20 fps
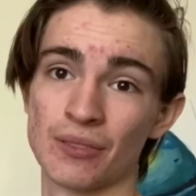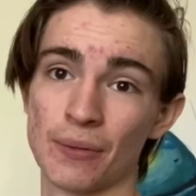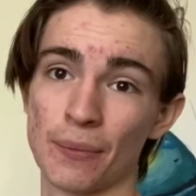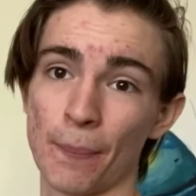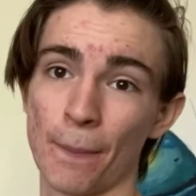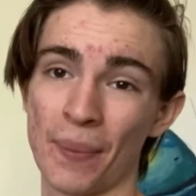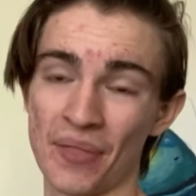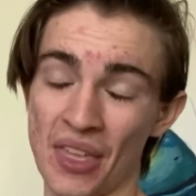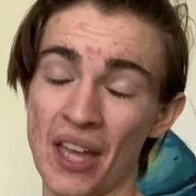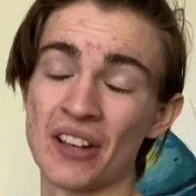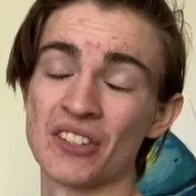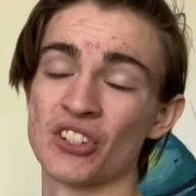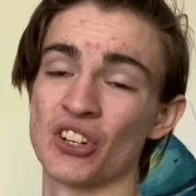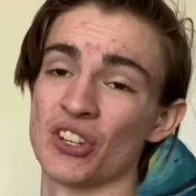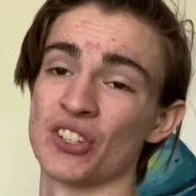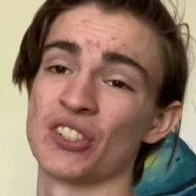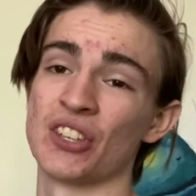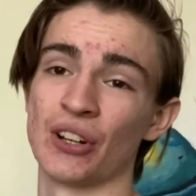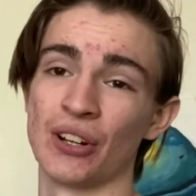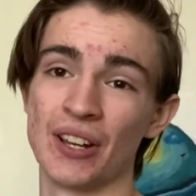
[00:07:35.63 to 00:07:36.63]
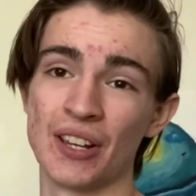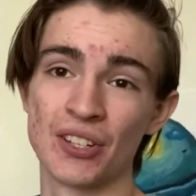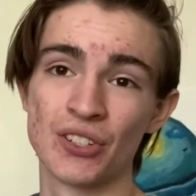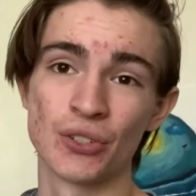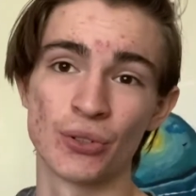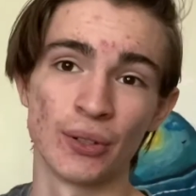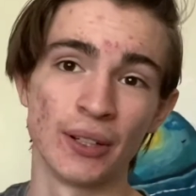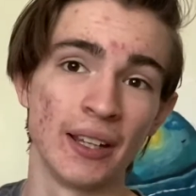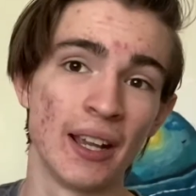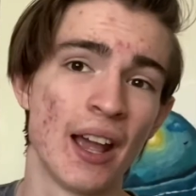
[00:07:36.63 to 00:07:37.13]
But that's just their
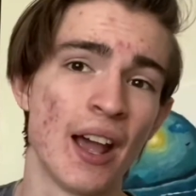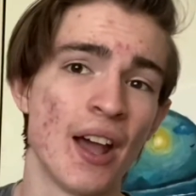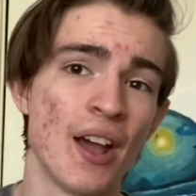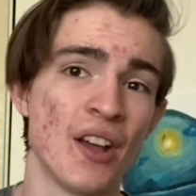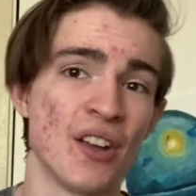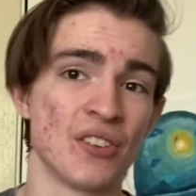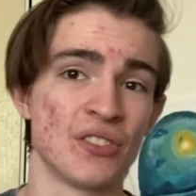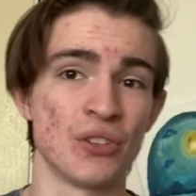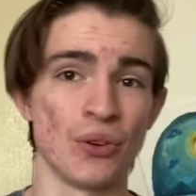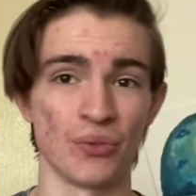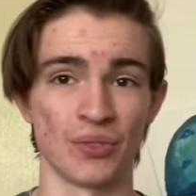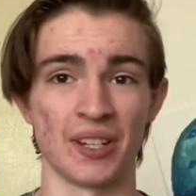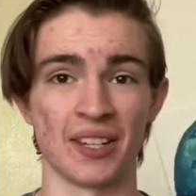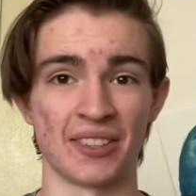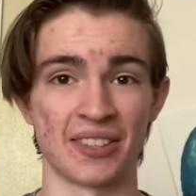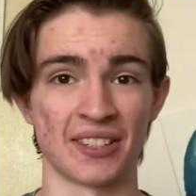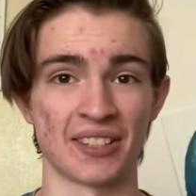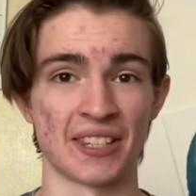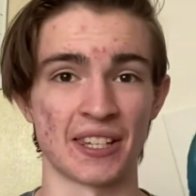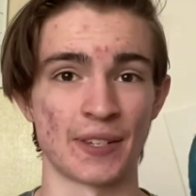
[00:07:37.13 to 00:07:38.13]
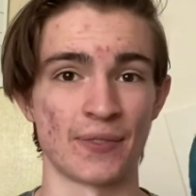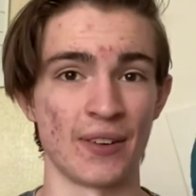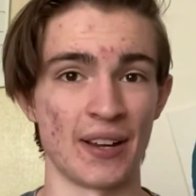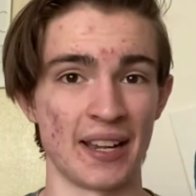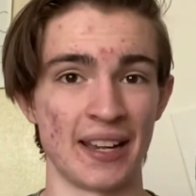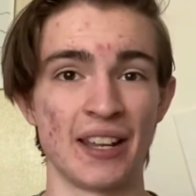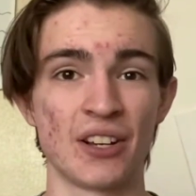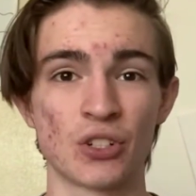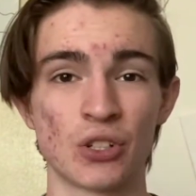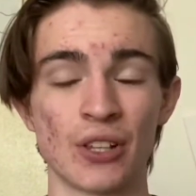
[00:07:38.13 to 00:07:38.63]
history. Don't take this as
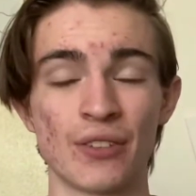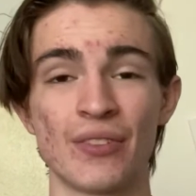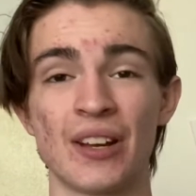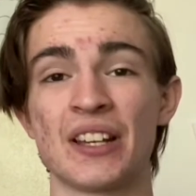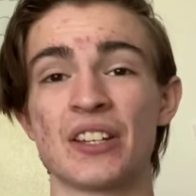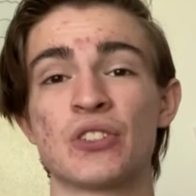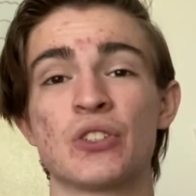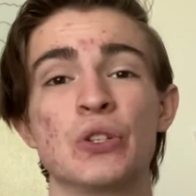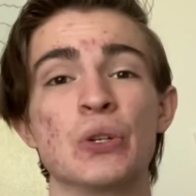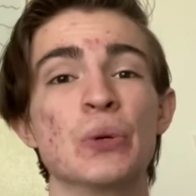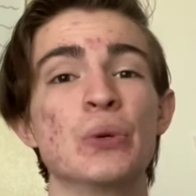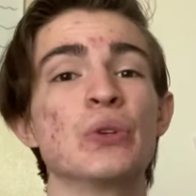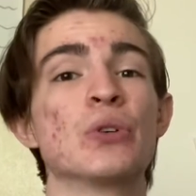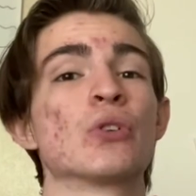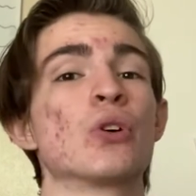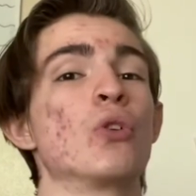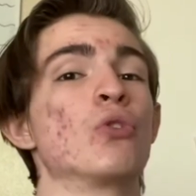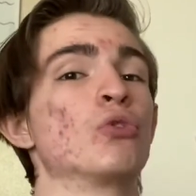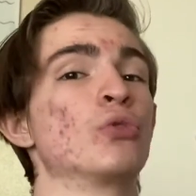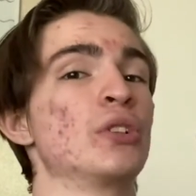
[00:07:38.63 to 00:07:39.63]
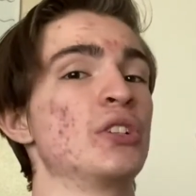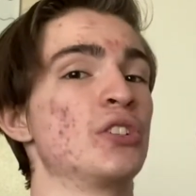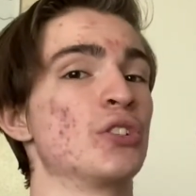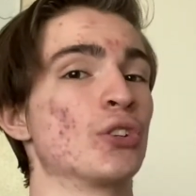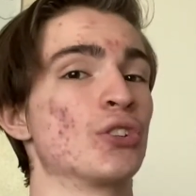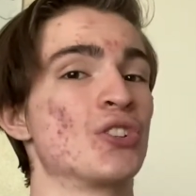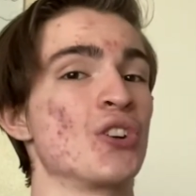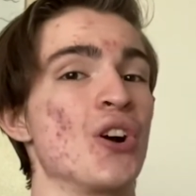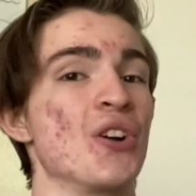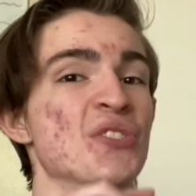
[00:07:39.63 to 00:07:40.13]
financial advice. Do your own
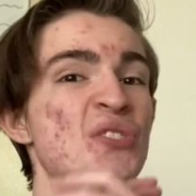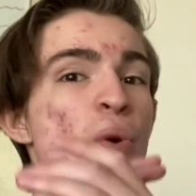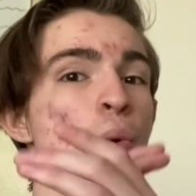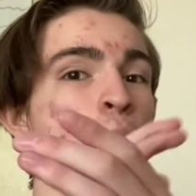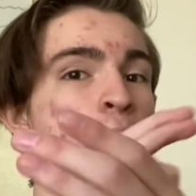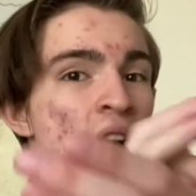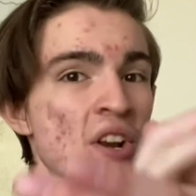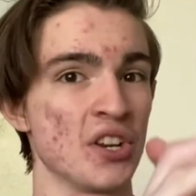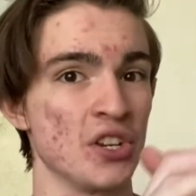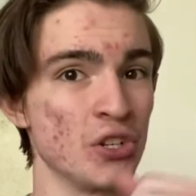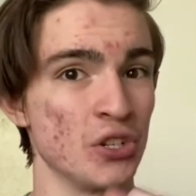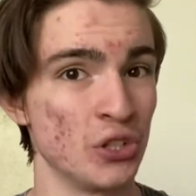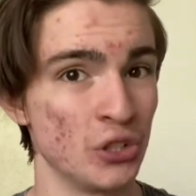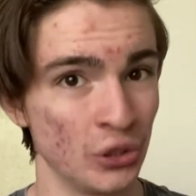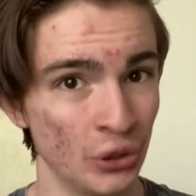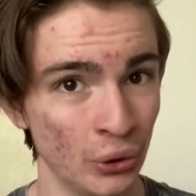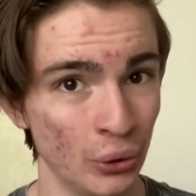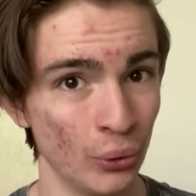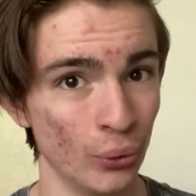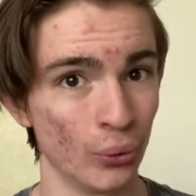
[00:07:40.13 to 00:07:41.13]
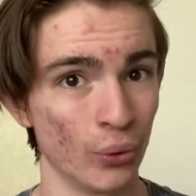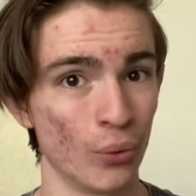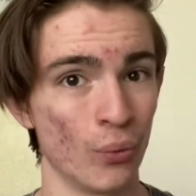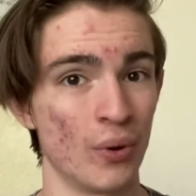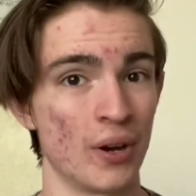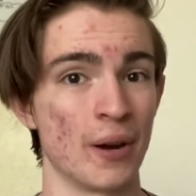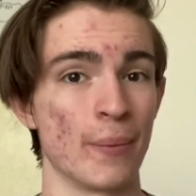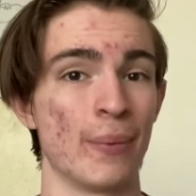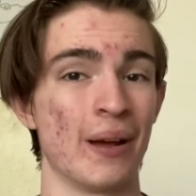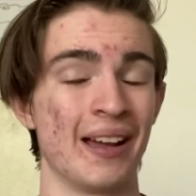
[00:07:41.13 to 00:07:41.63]
research onto what you
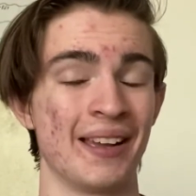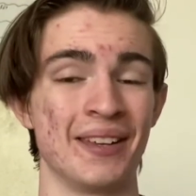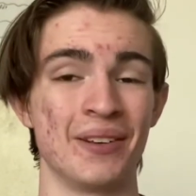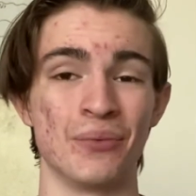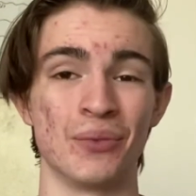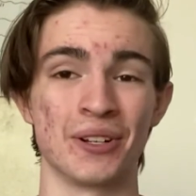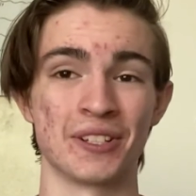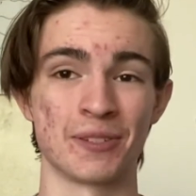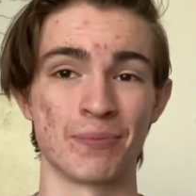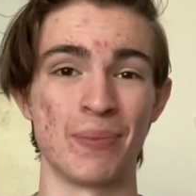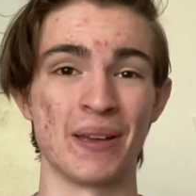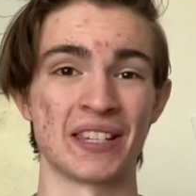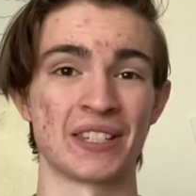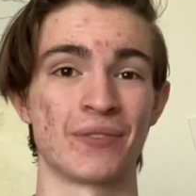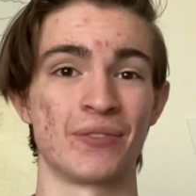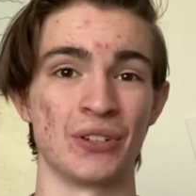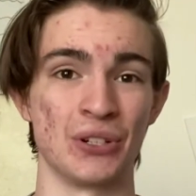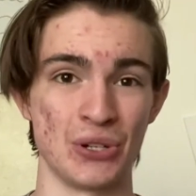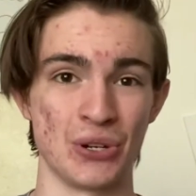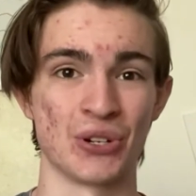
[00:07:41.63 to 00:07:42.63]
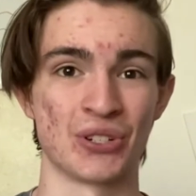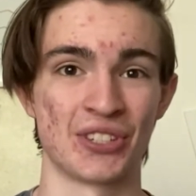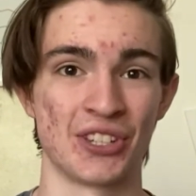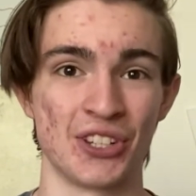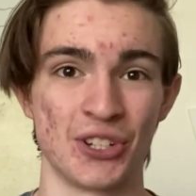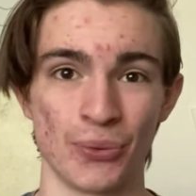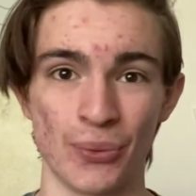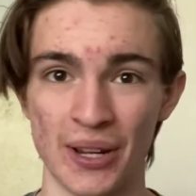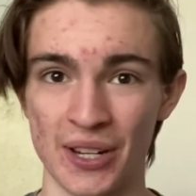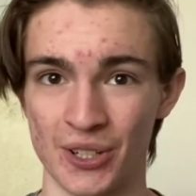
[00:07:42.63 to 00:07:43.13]
want to buy and what's best for your
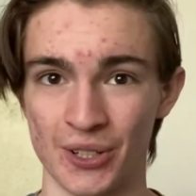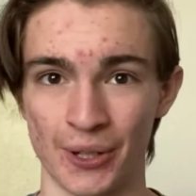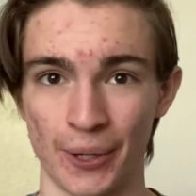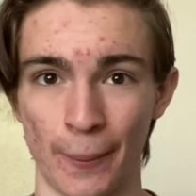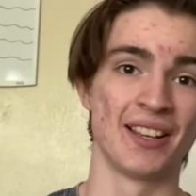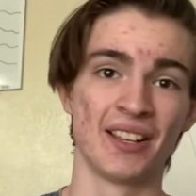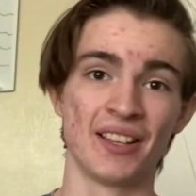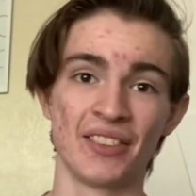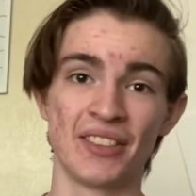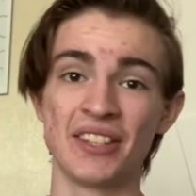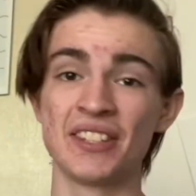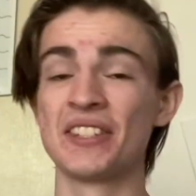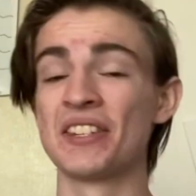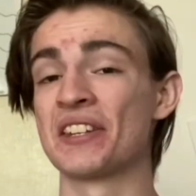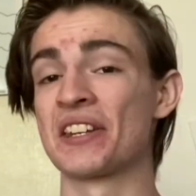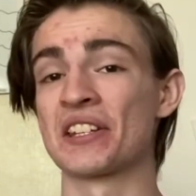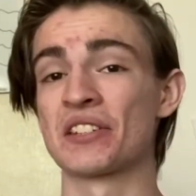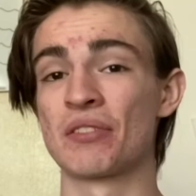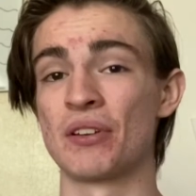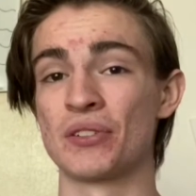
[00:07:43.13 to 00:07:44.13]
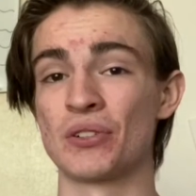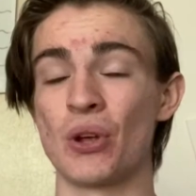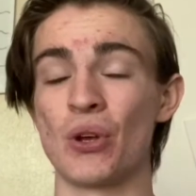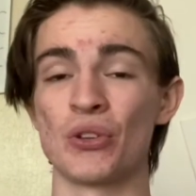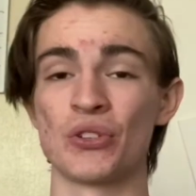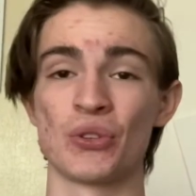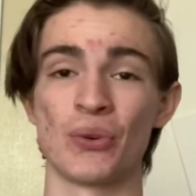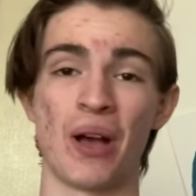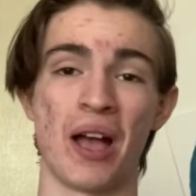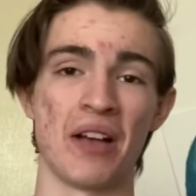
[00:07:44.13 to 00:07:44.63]
situation. These index funds
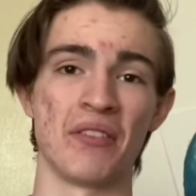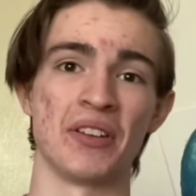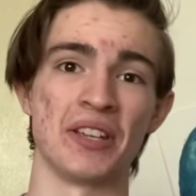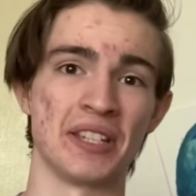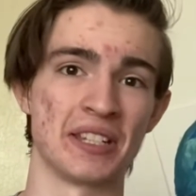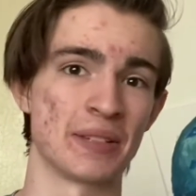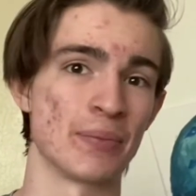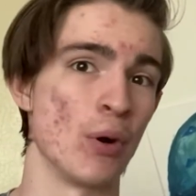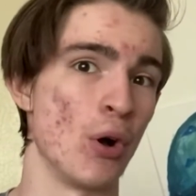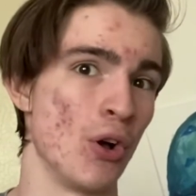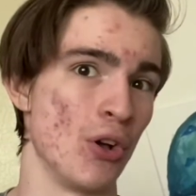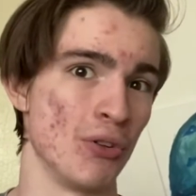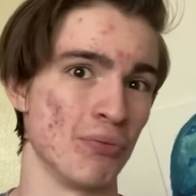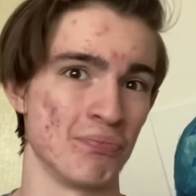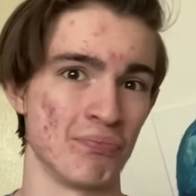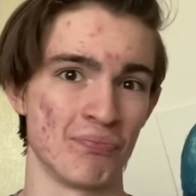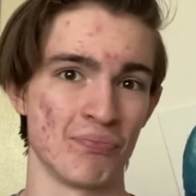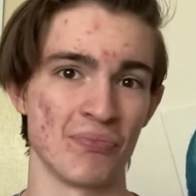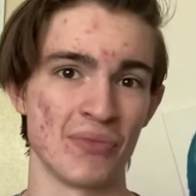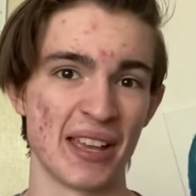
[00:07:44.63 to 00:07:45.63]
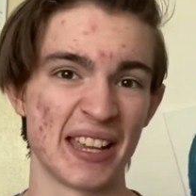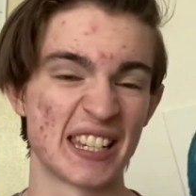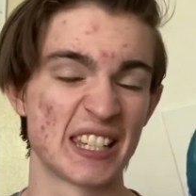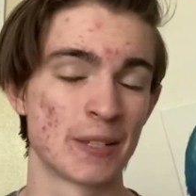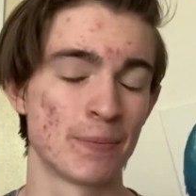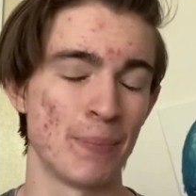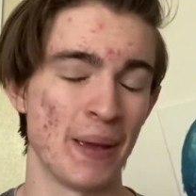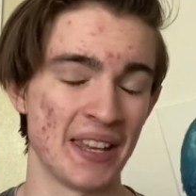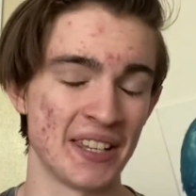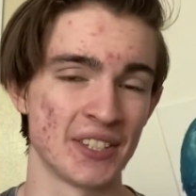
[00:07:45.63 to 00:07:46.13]
also have a small
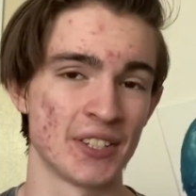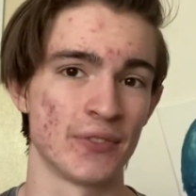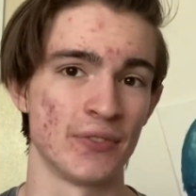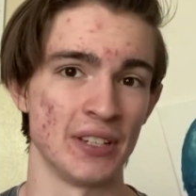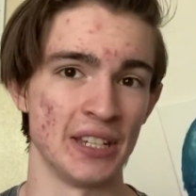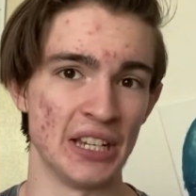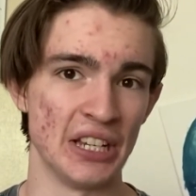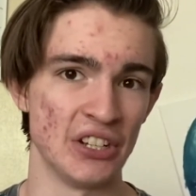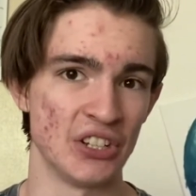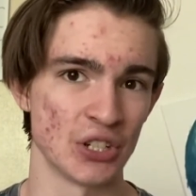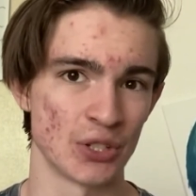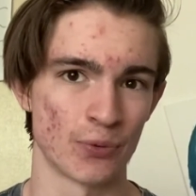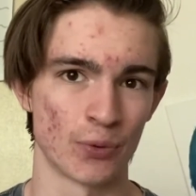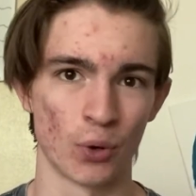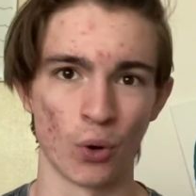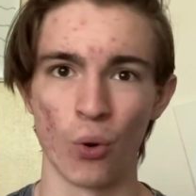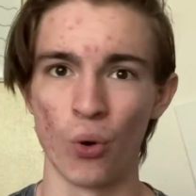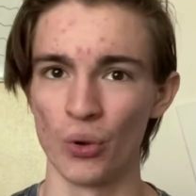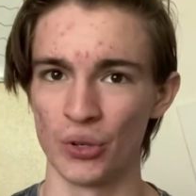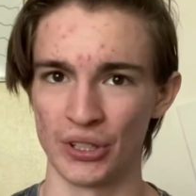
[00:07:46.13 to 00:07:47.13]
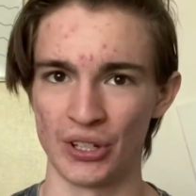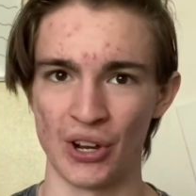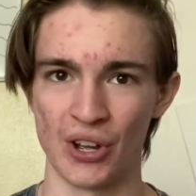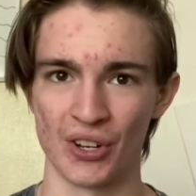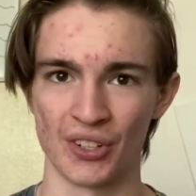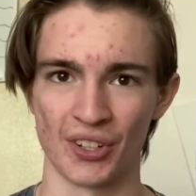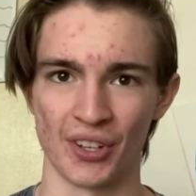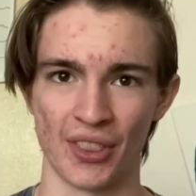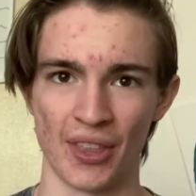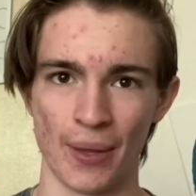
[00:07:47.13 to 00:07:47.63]
expense fee just for holding
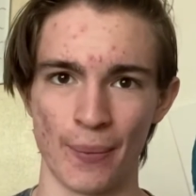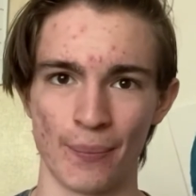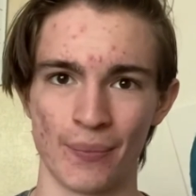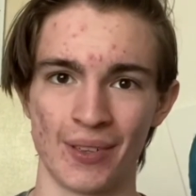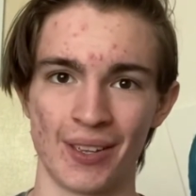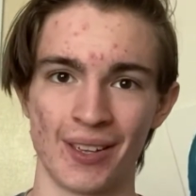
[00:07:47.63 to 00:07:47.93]
on to them.